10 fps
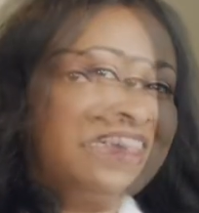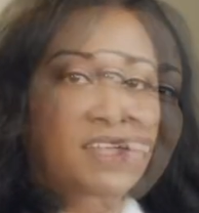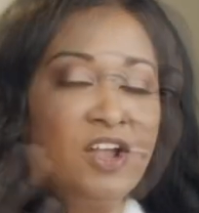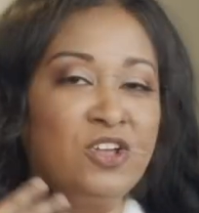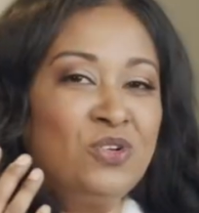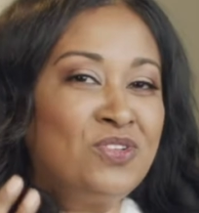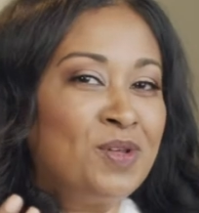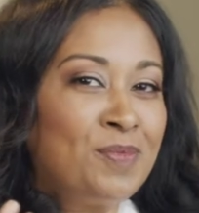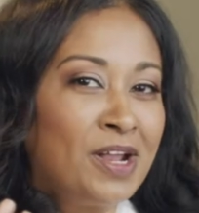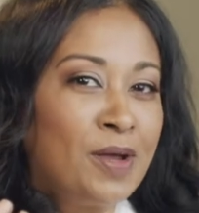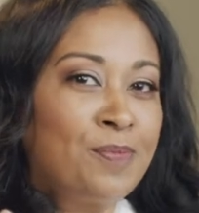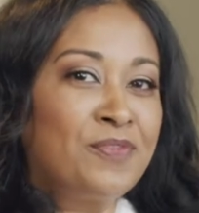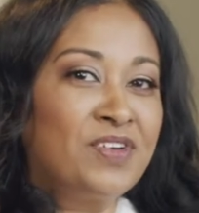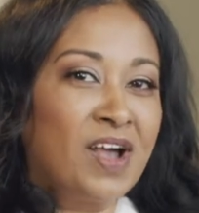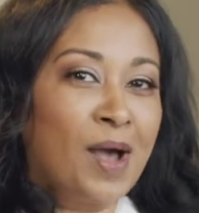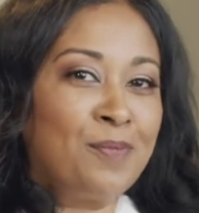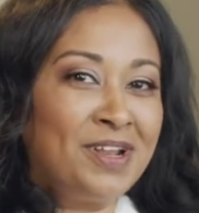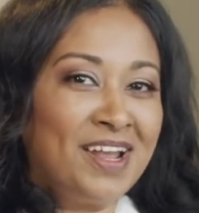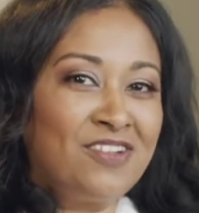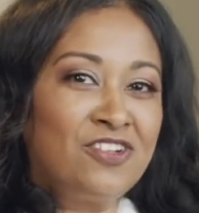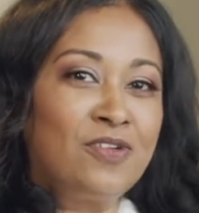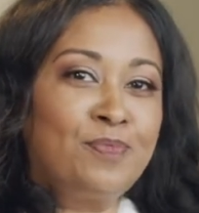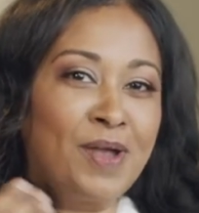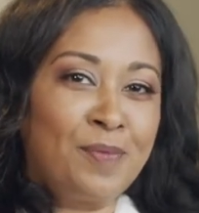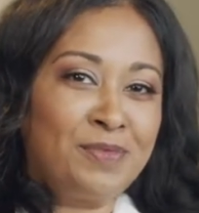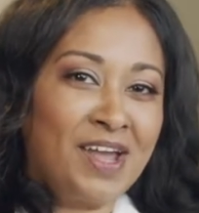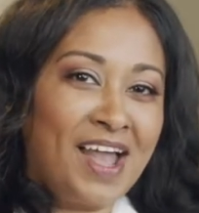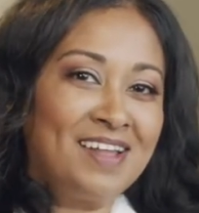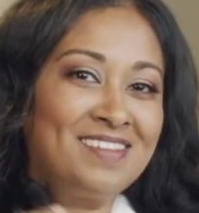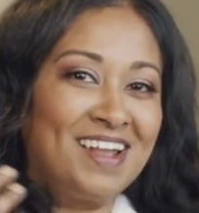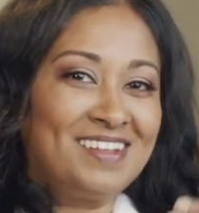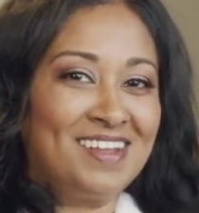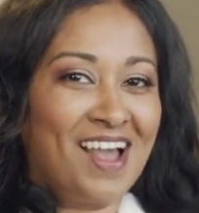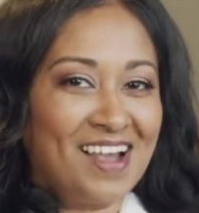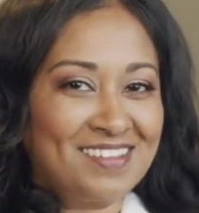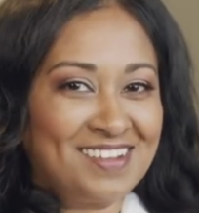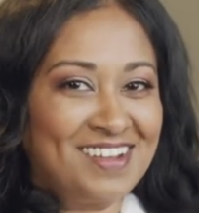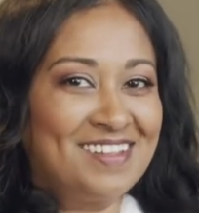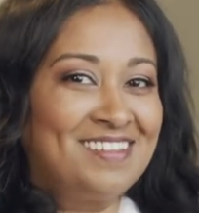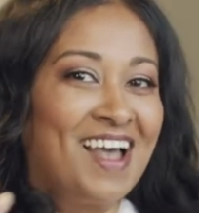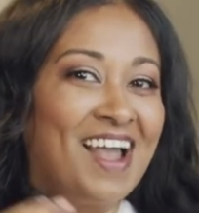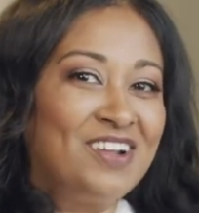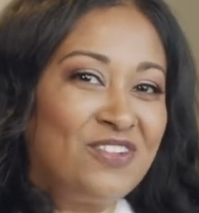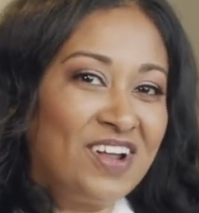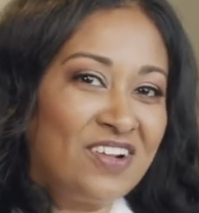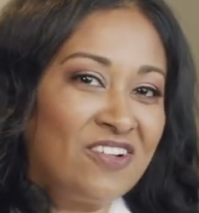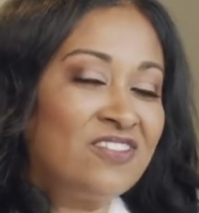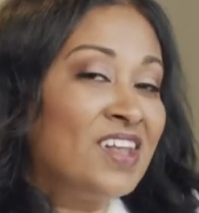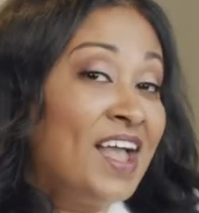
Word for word: They are usually made up of a combination of peptides, antioxidants, hydrators,